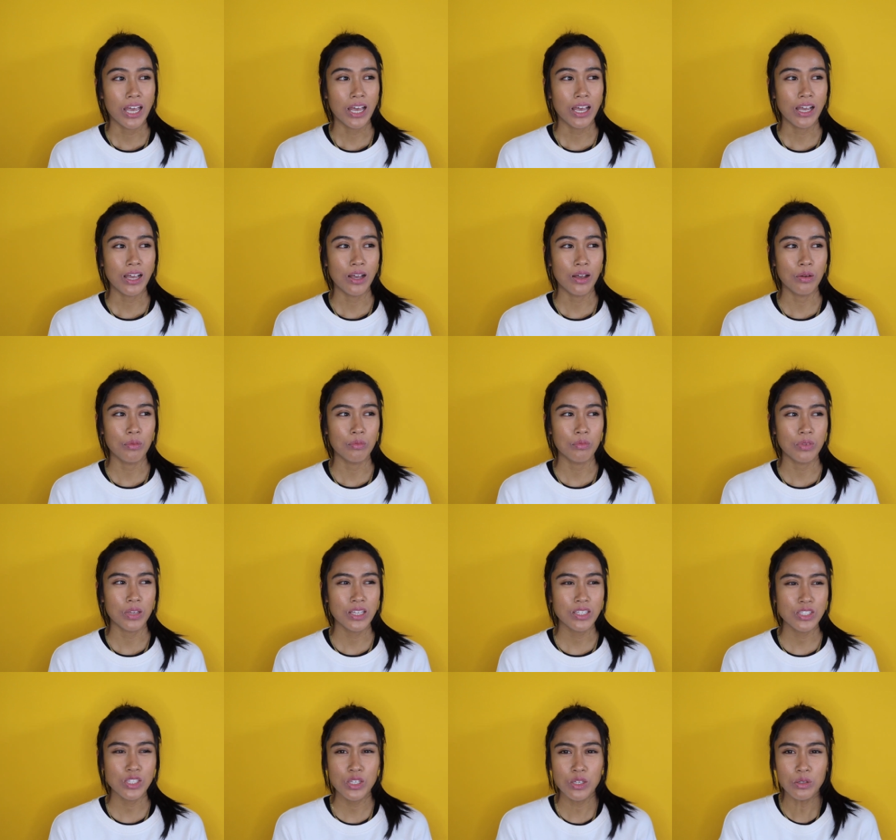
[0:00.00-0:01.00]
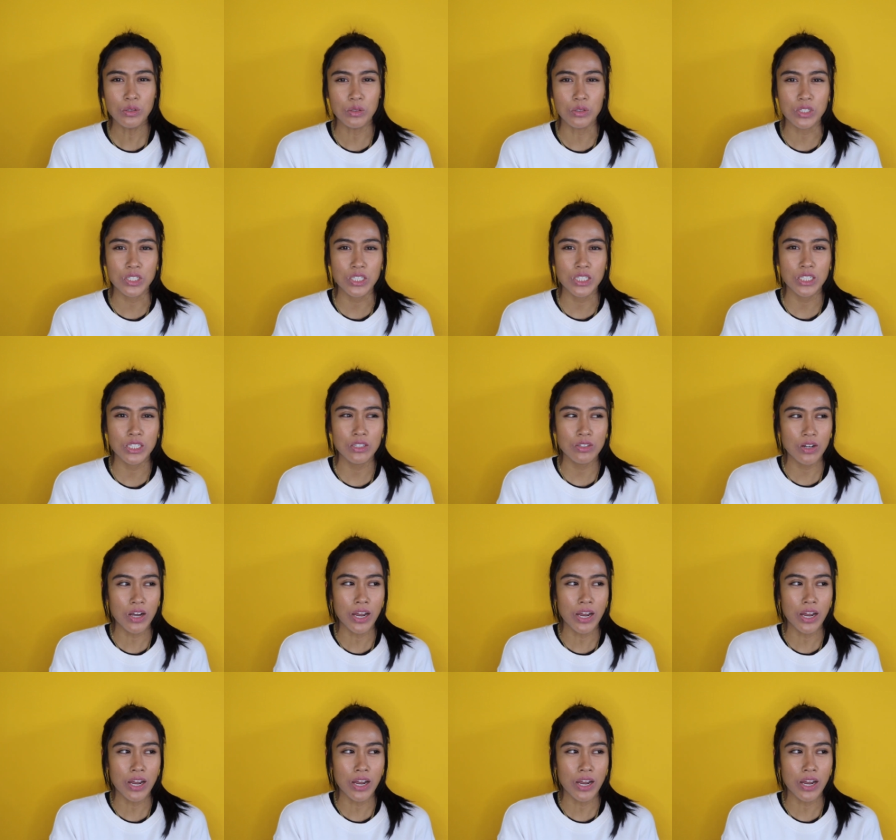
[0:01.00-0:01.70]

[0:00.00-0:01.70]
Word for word: Um, it's huge. You